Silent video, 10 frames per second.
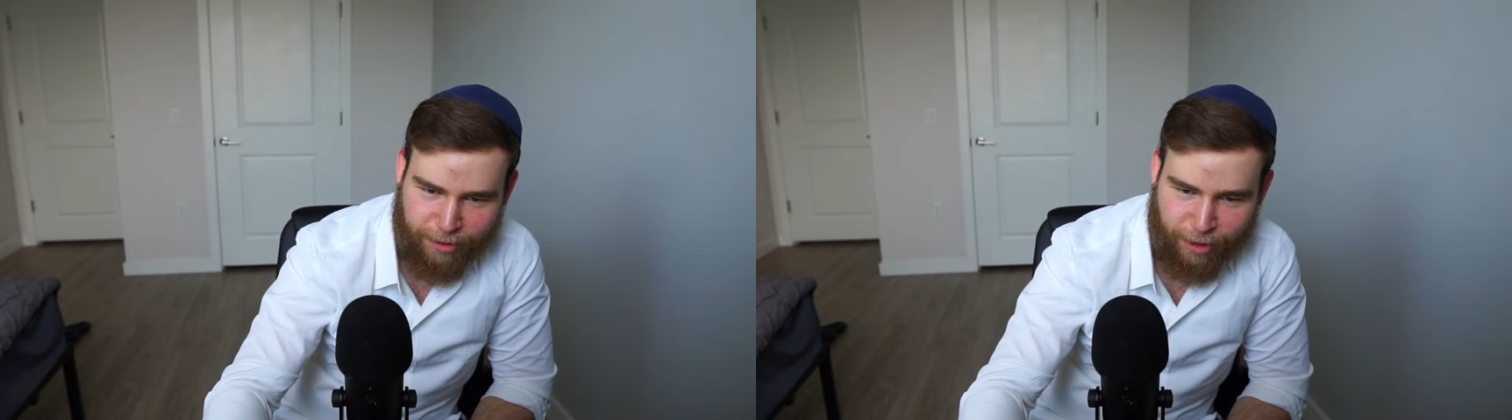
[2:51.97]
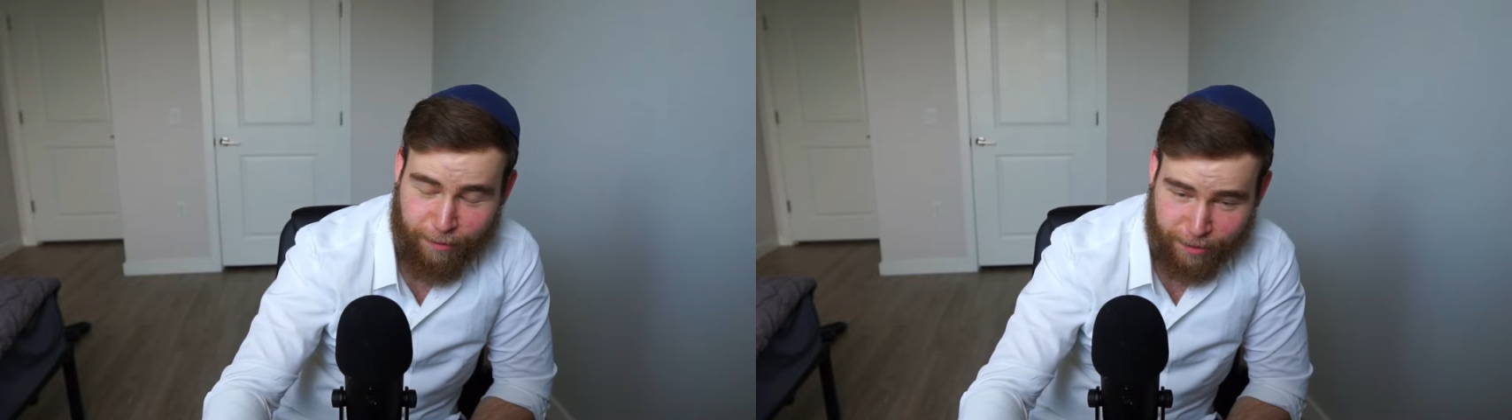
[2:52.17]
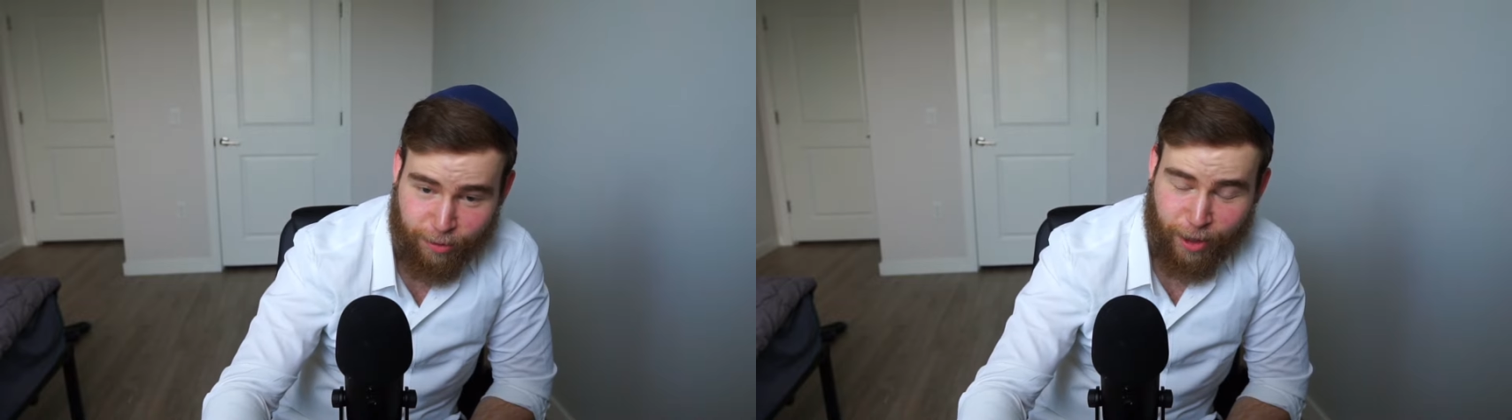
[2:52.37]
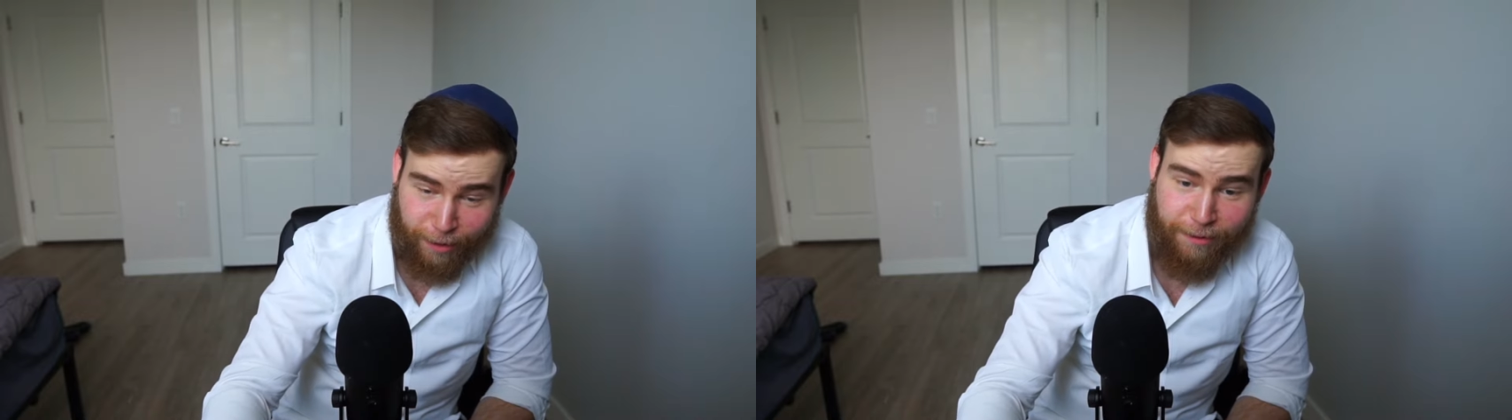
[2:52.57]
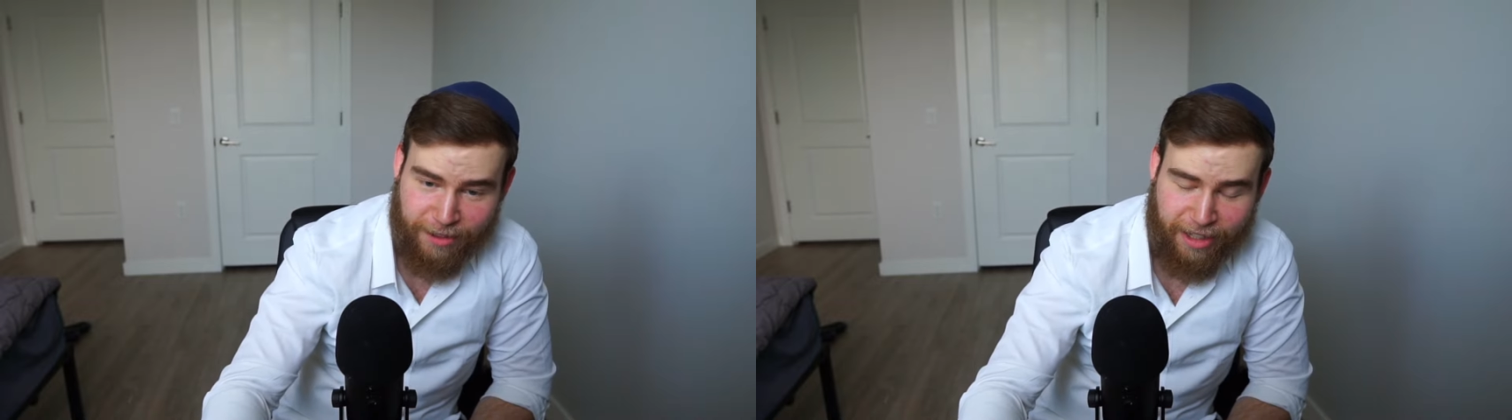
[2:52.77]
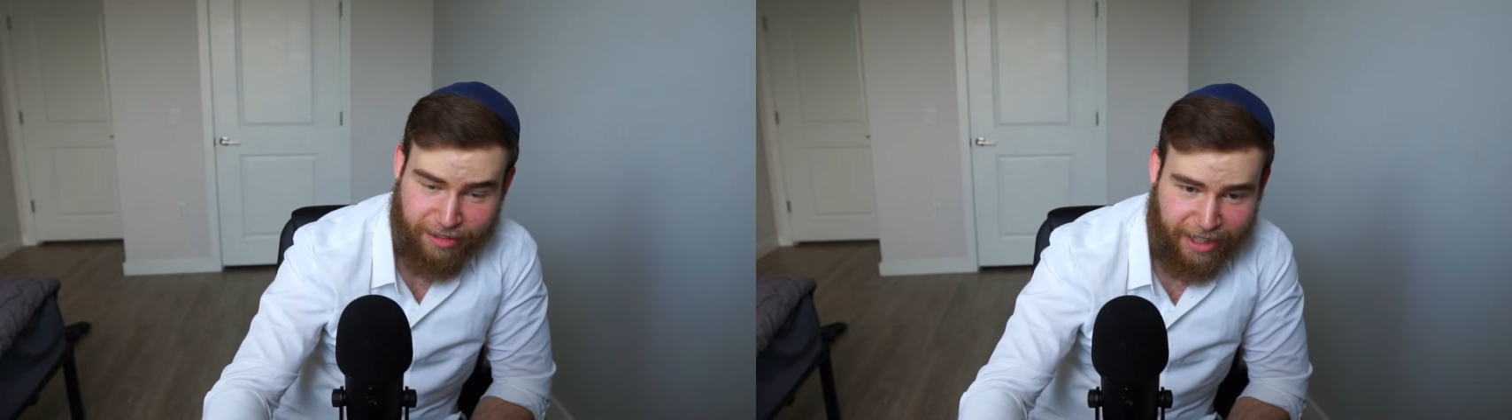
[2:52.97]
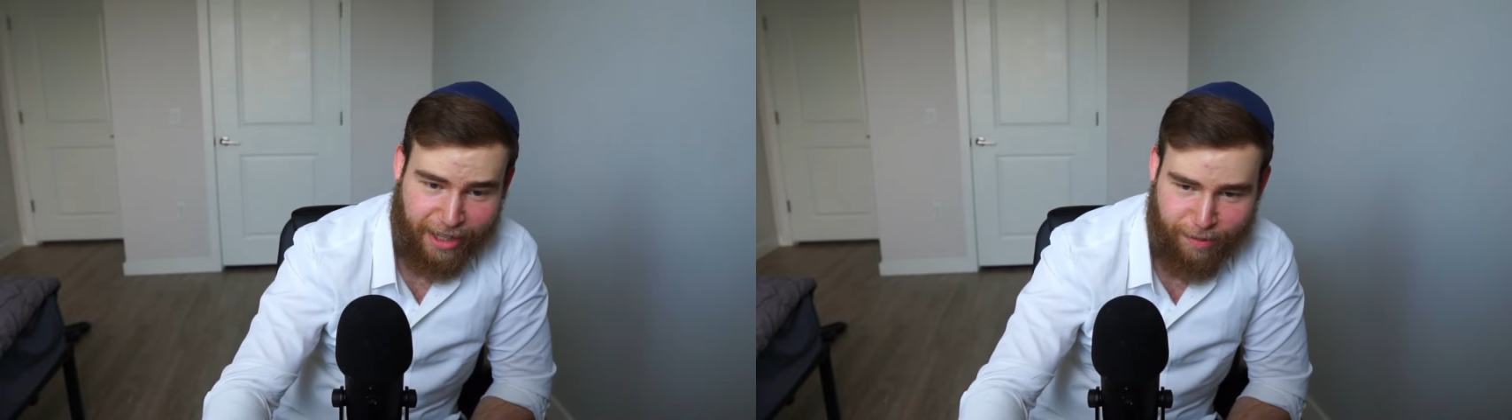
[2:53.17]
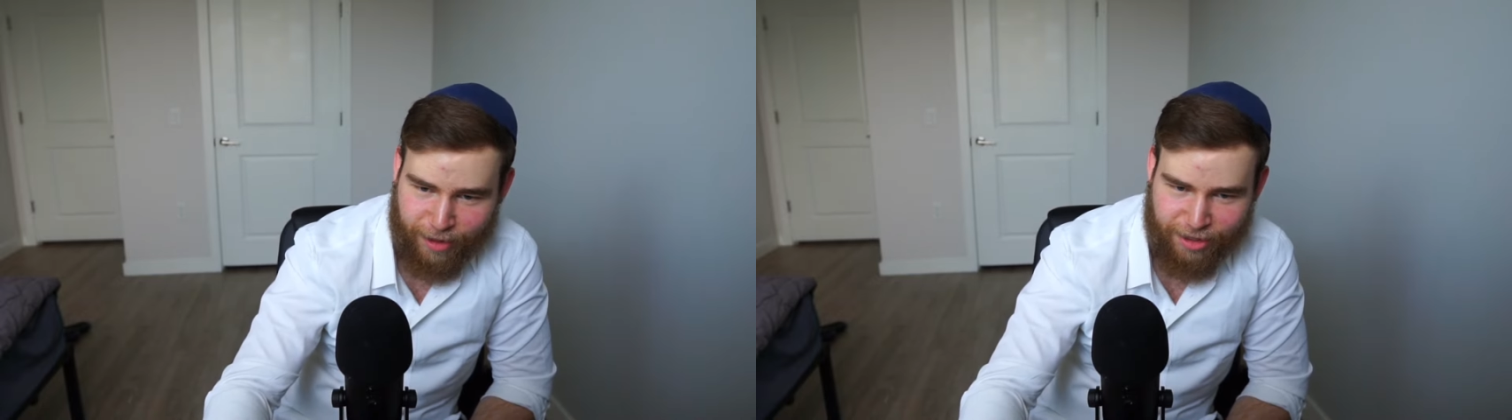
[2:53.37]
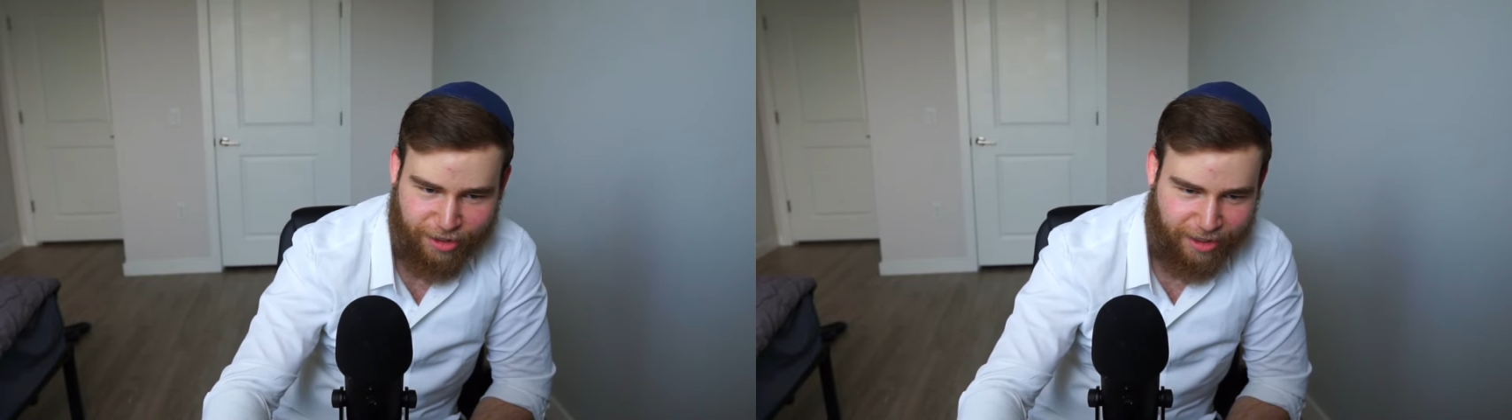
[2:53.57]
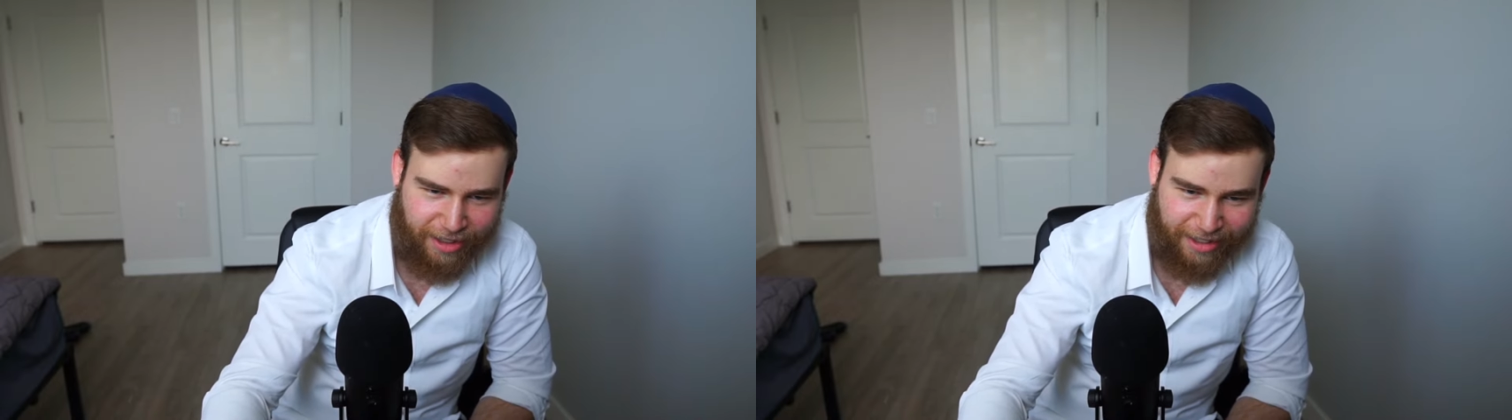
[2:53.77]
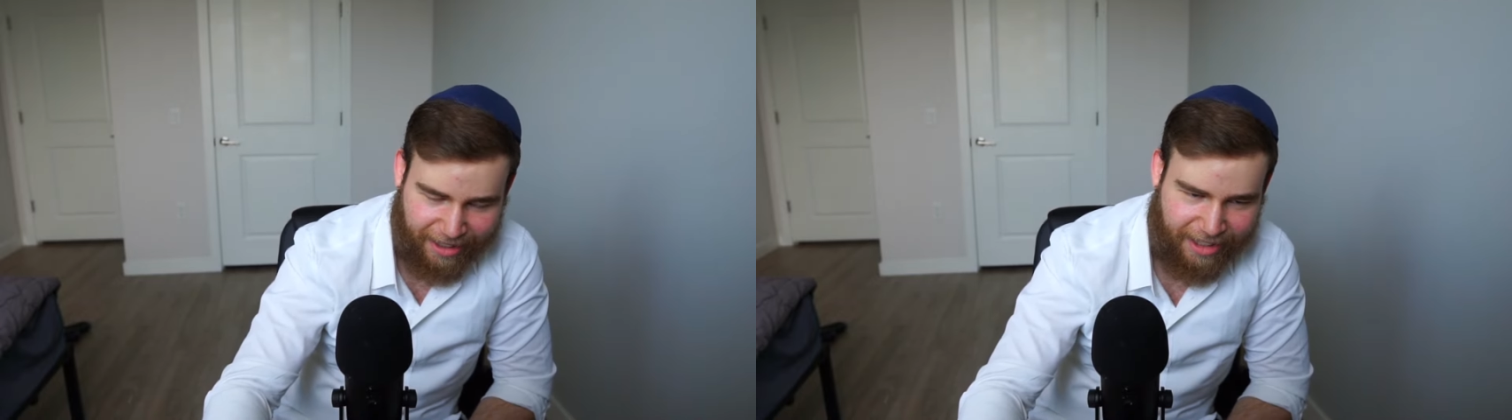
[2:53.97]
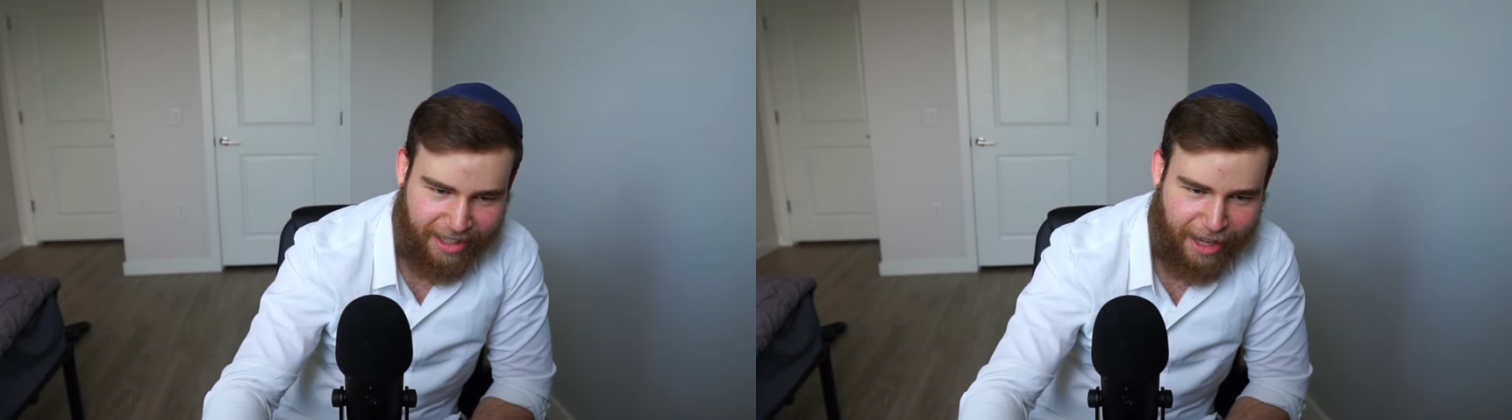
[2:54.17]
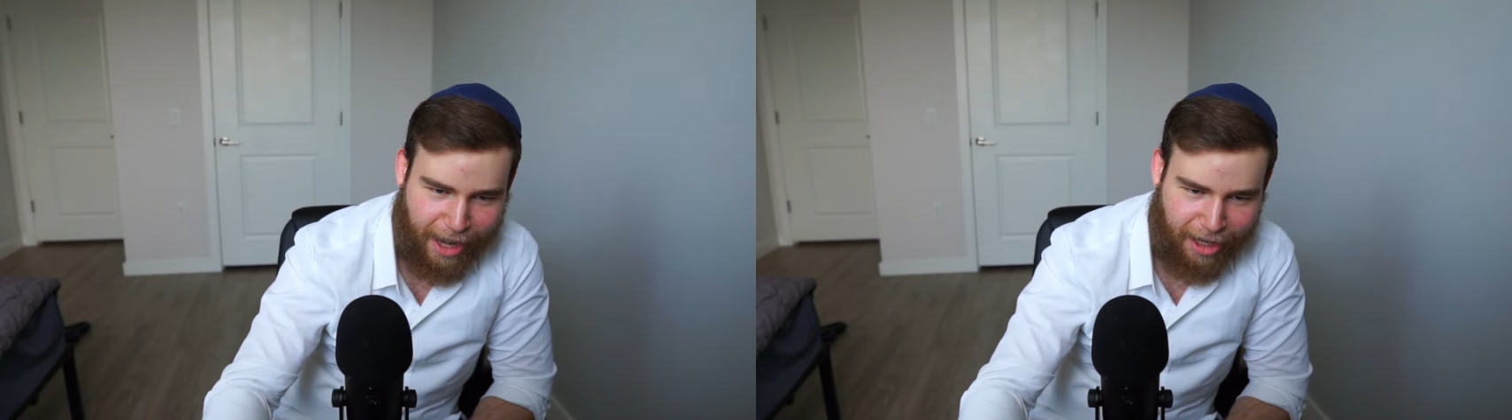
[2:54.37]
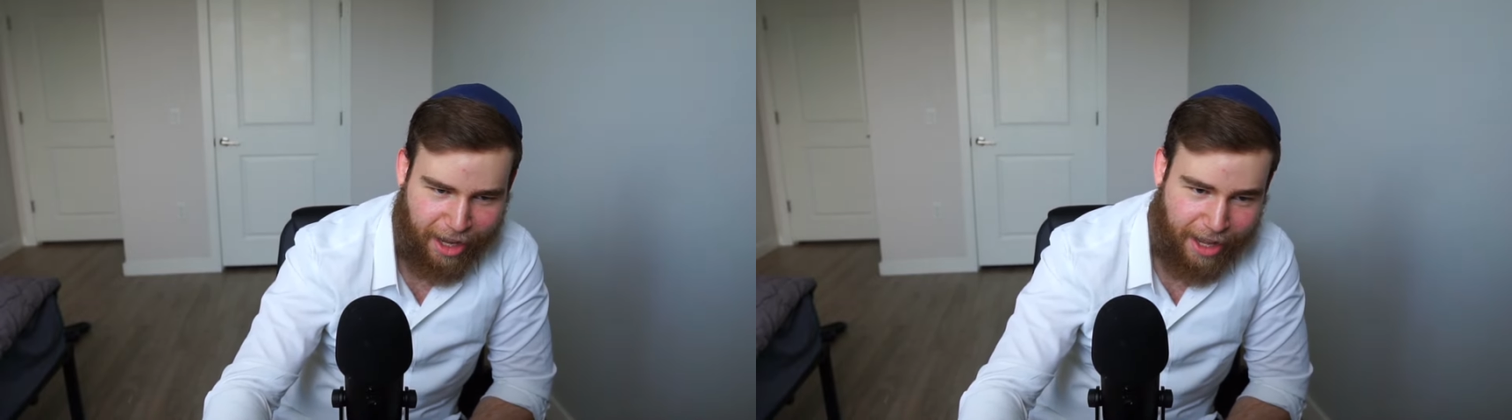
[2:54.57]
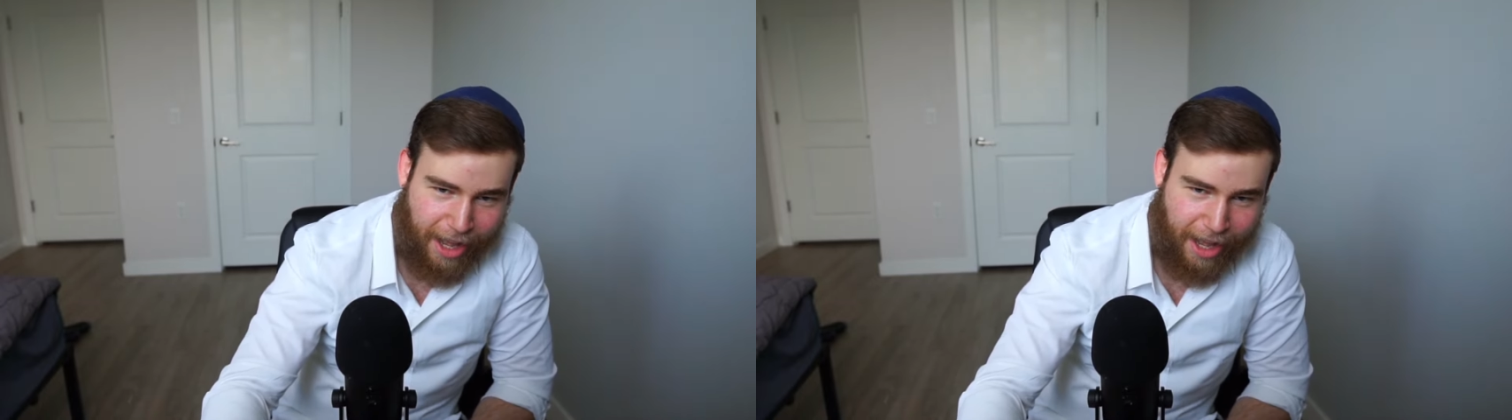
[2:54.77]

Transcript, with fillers: So if his wife says like I'm pretty sure like he had